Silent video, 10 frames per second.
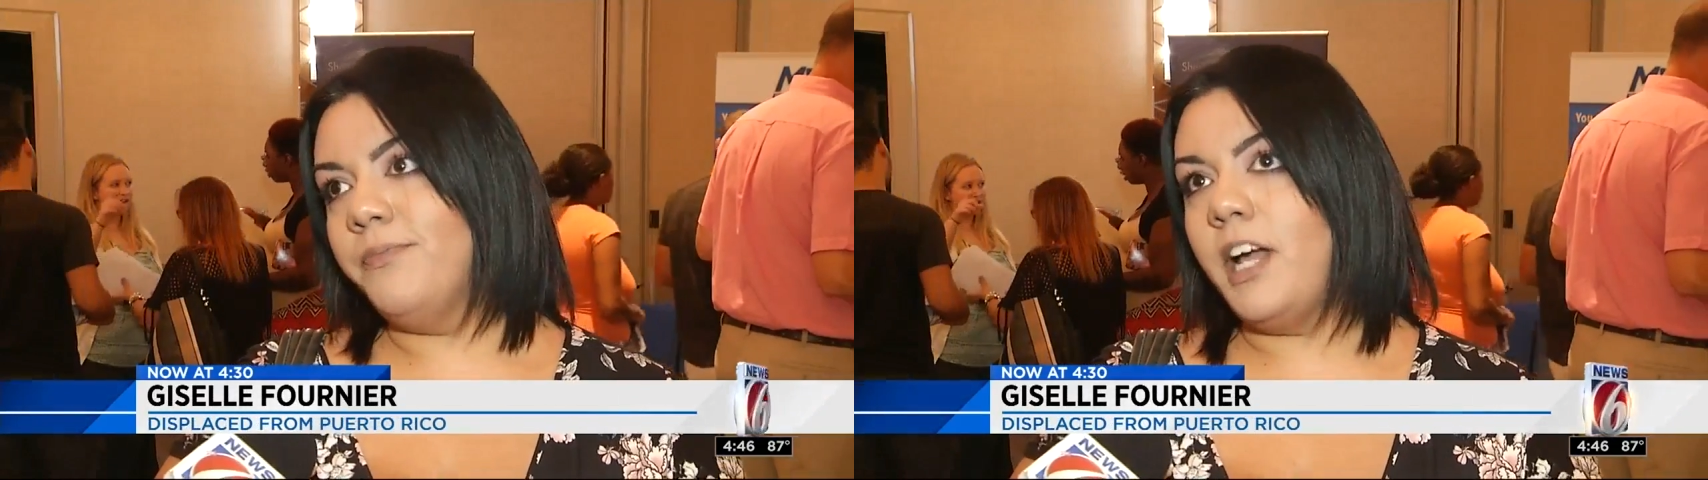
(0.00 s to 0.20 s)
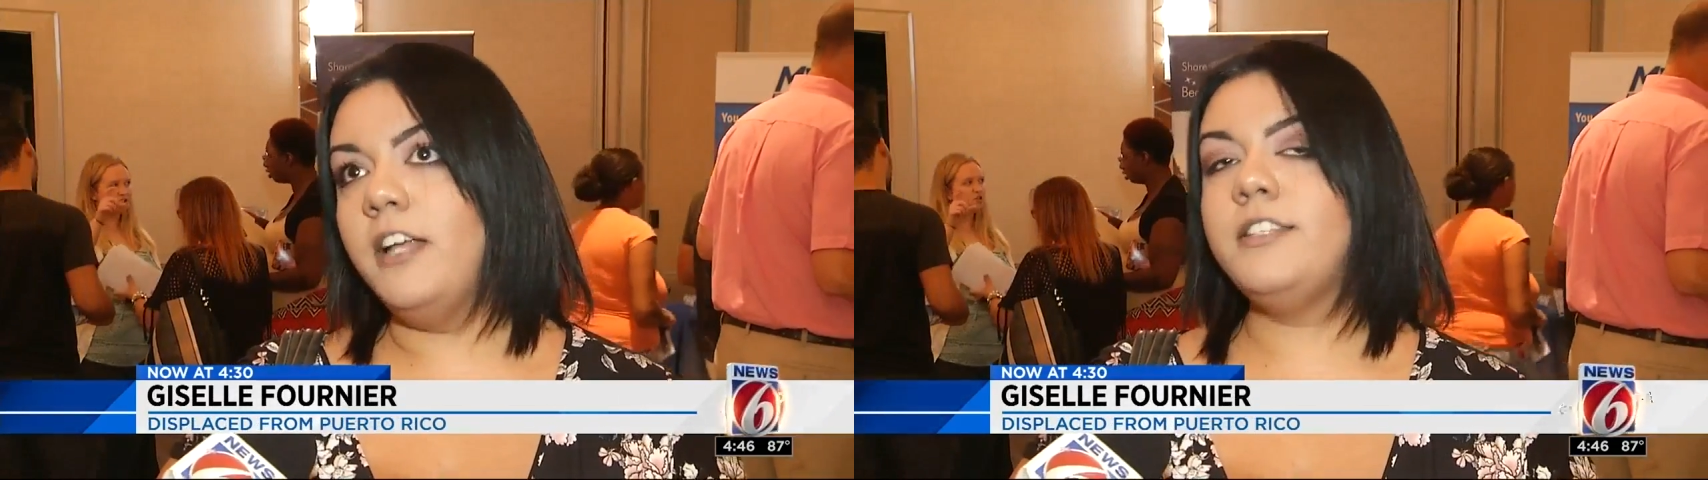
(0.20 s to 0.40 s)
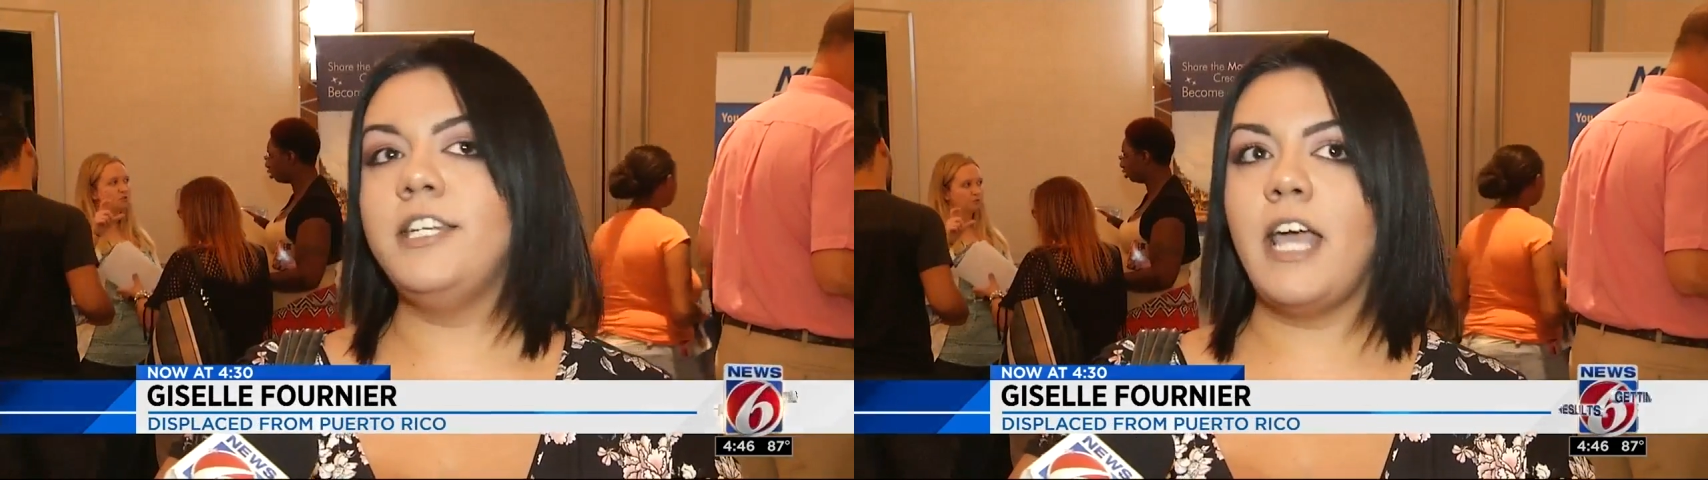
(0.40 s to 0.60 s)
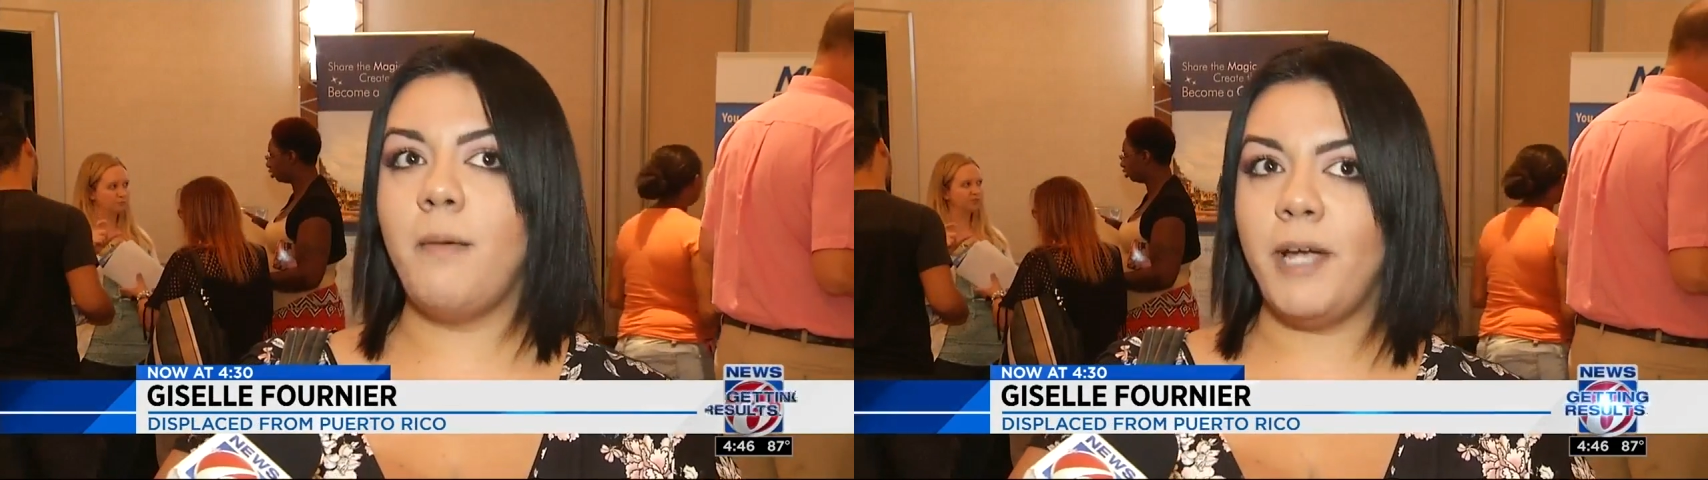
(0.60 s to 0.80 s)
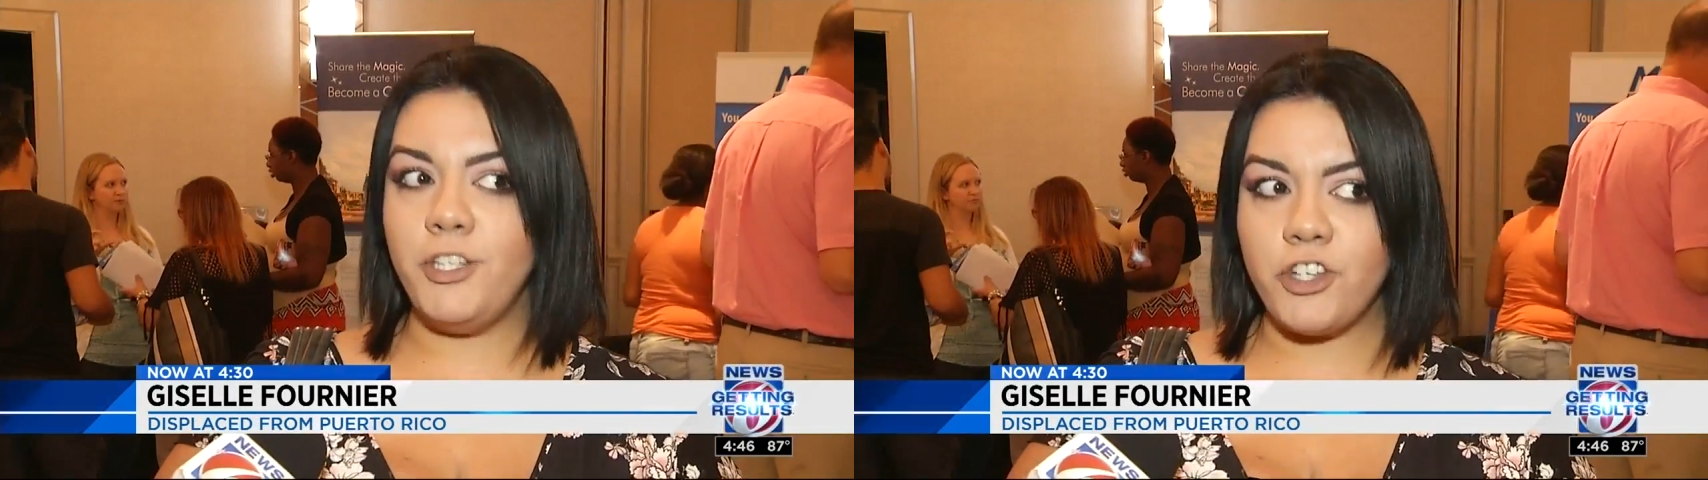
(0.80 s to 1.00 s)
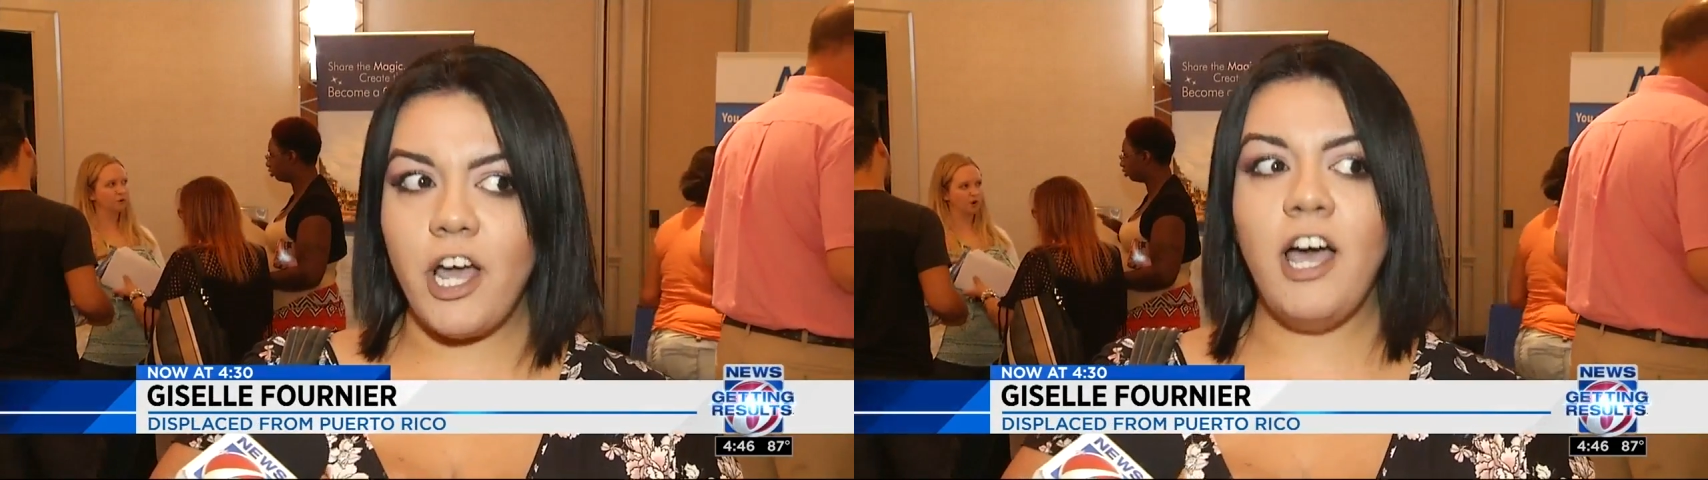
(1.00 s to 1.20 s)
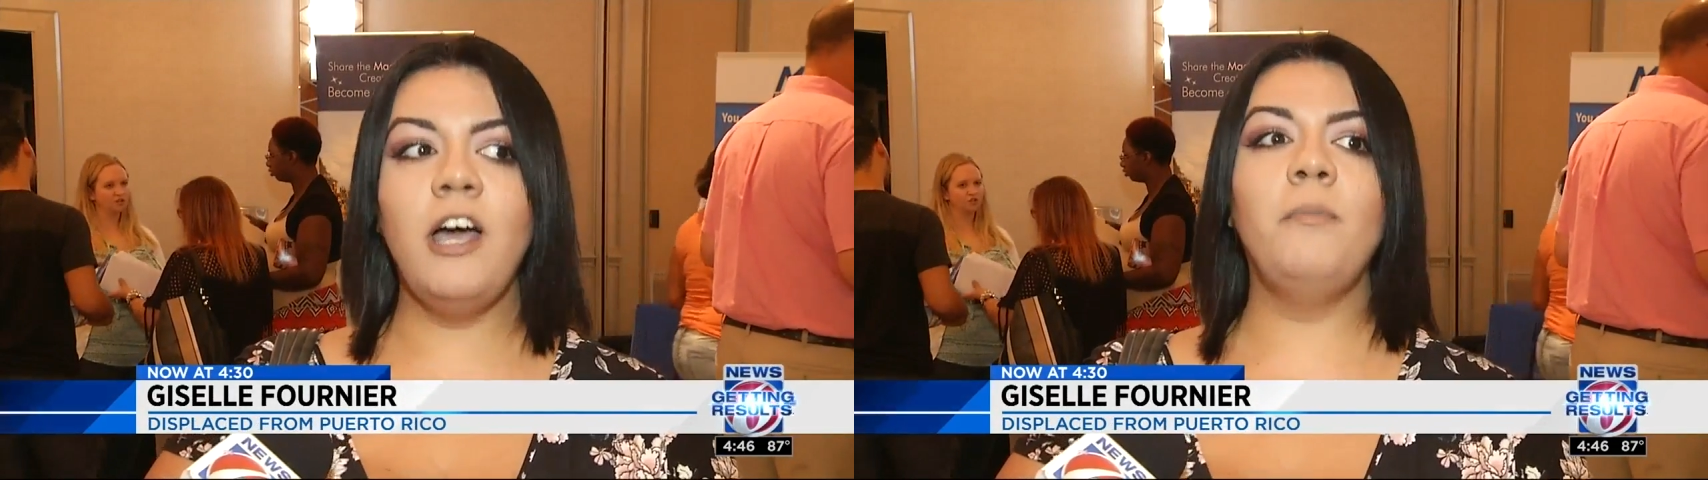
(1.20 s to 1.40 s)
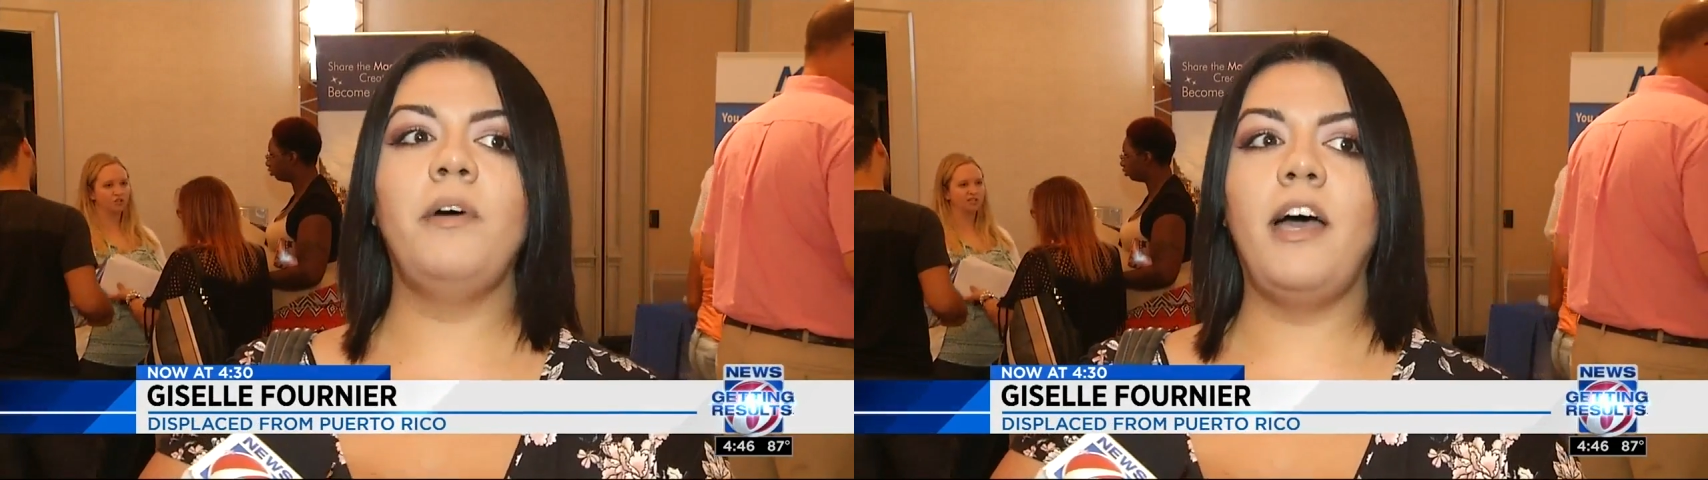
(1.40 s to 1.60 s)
I did have my job.